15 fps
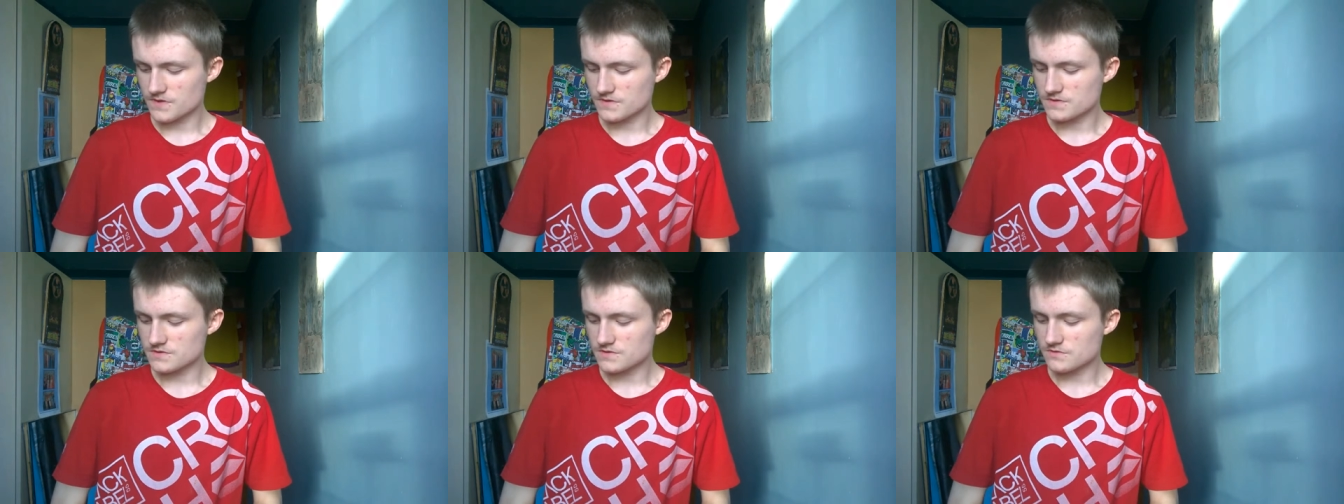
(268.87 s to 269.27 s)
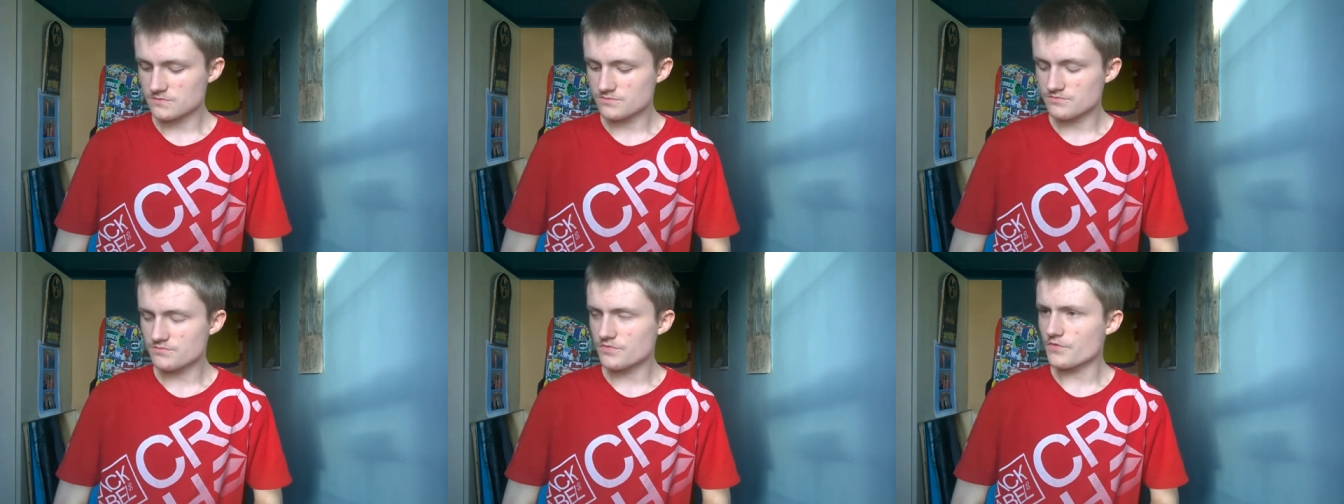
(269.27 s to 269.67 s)
you know,
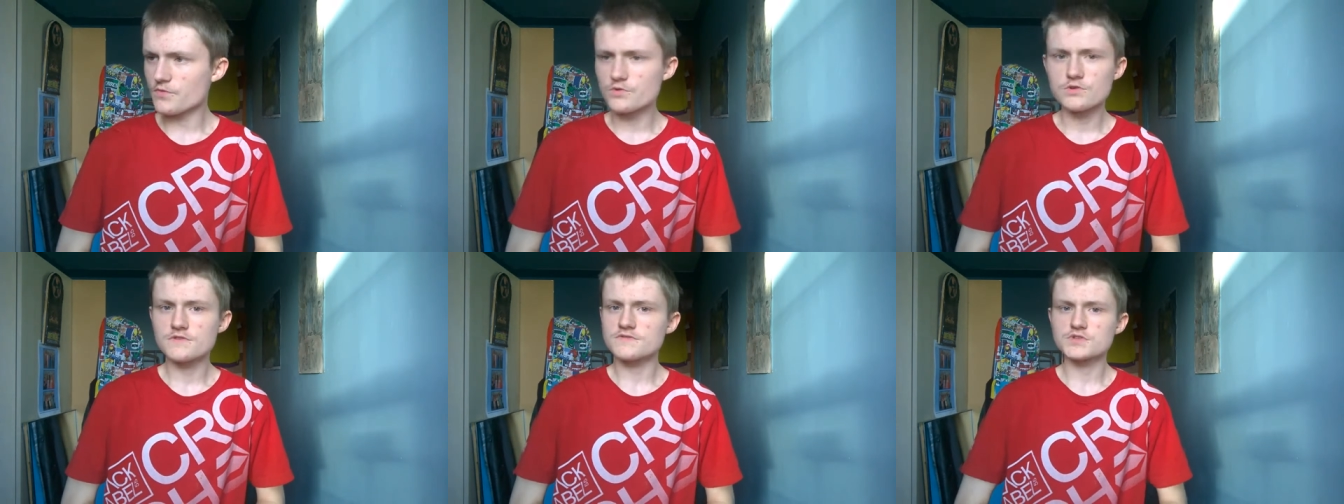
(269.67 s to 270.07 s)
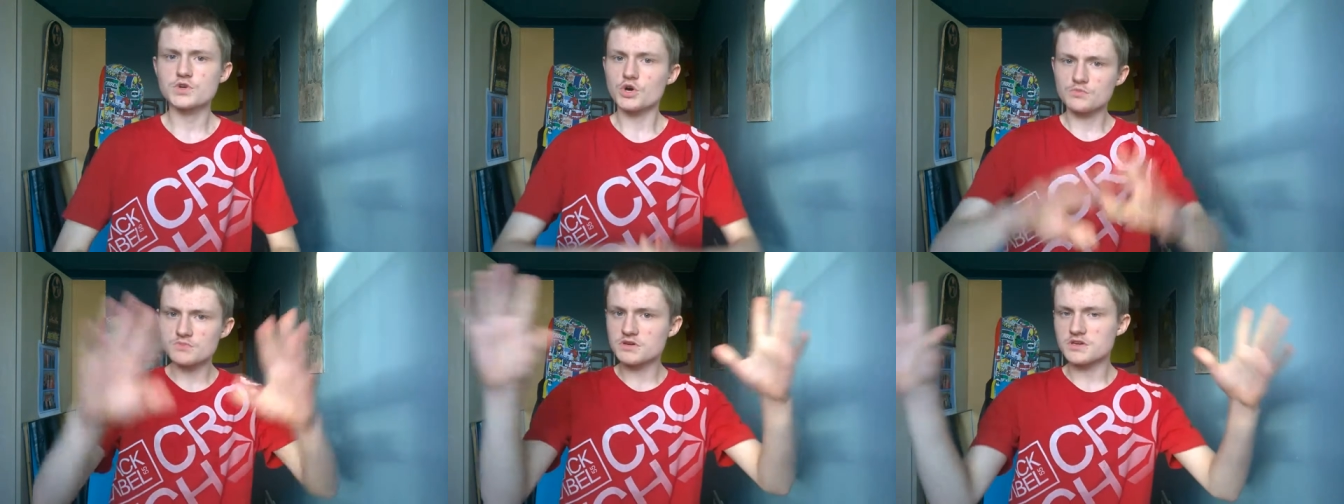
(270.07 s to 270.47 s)
before I've
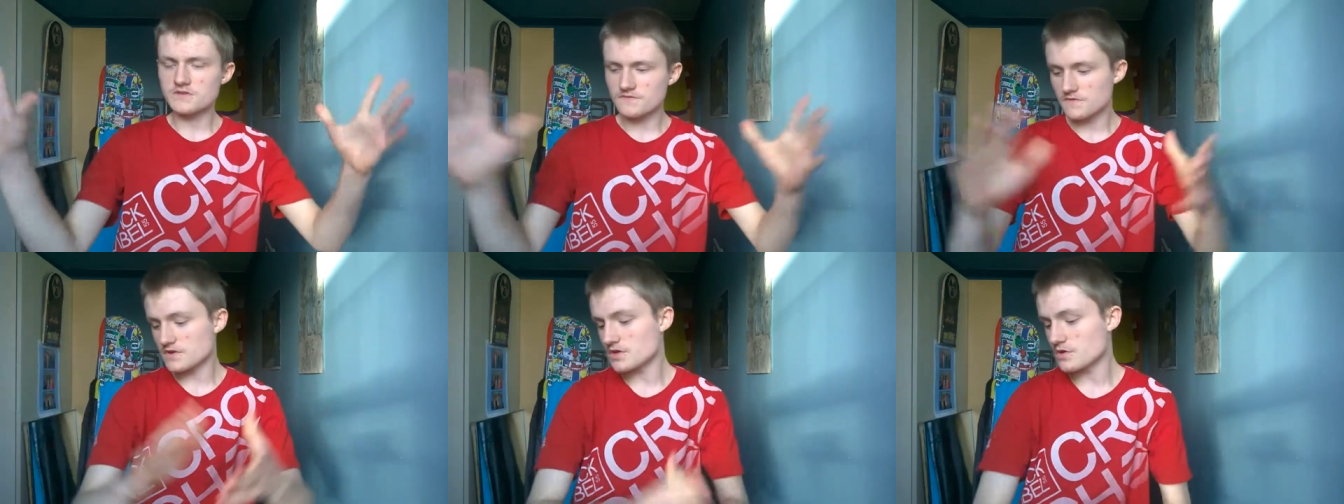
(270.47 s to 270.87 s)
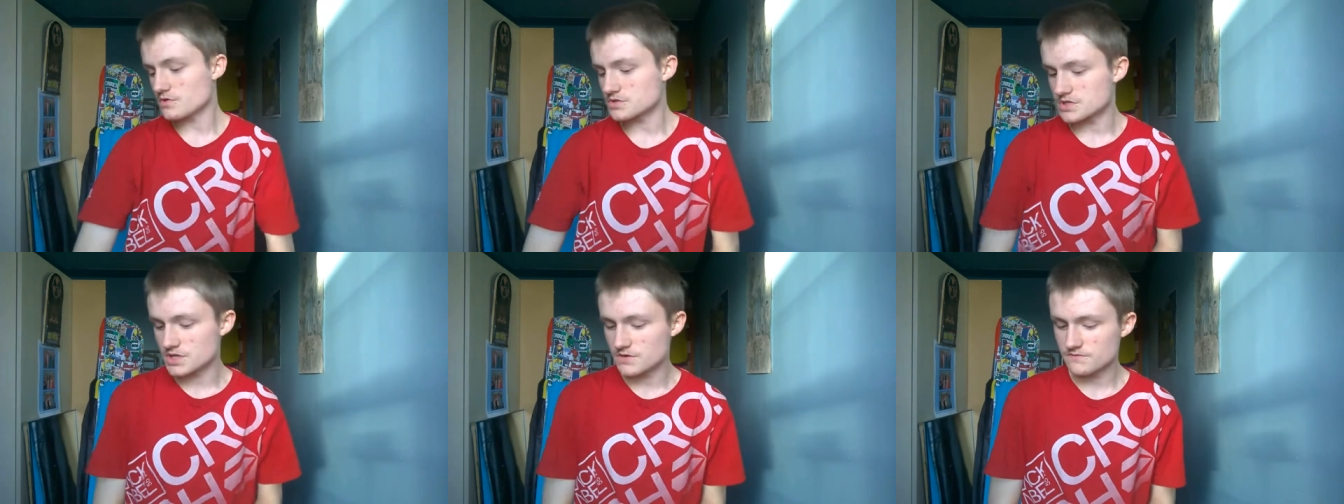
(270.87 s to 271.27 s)
started making
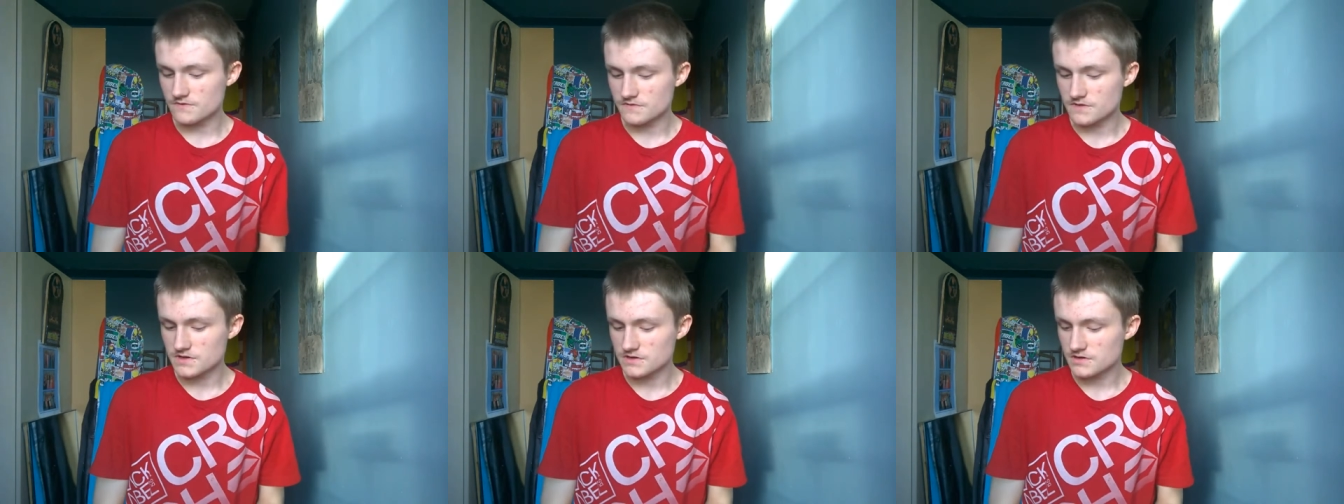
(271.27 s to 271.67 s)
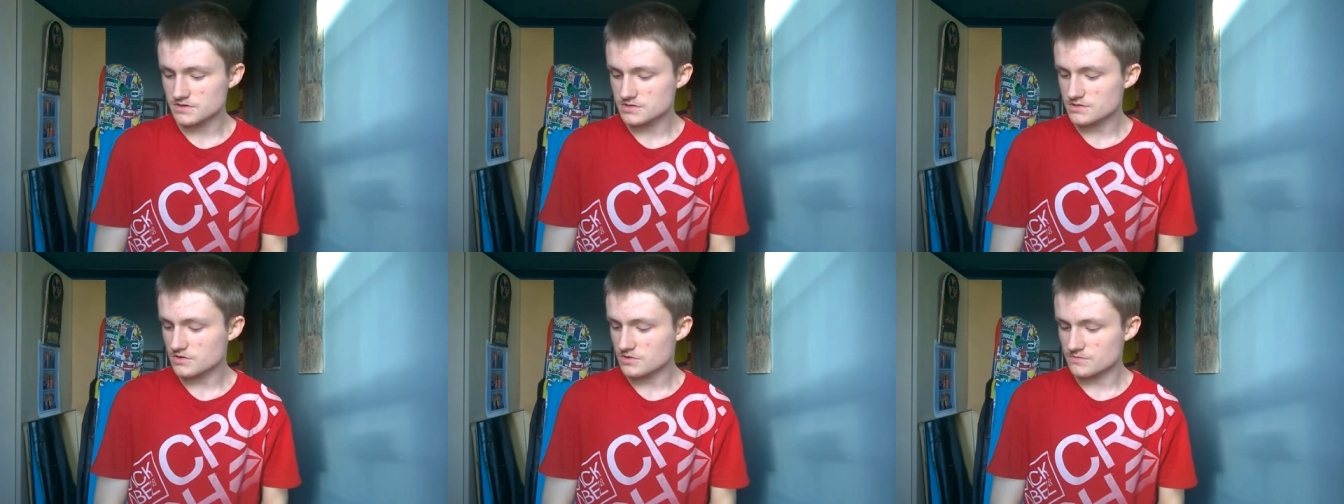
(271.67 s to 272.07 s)
videos and everything. I
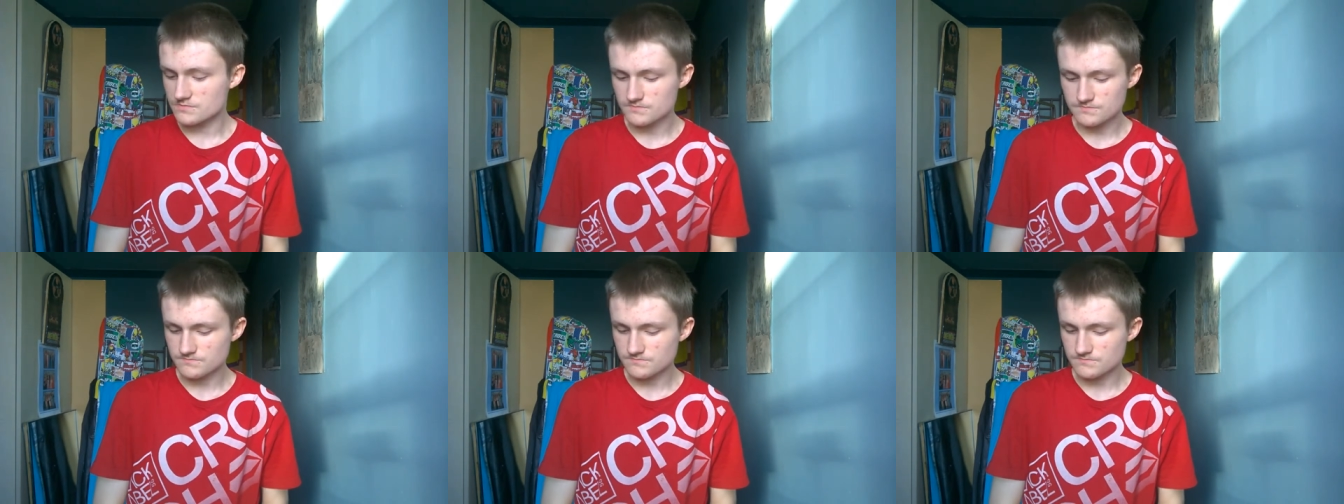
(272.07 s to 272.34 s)
started,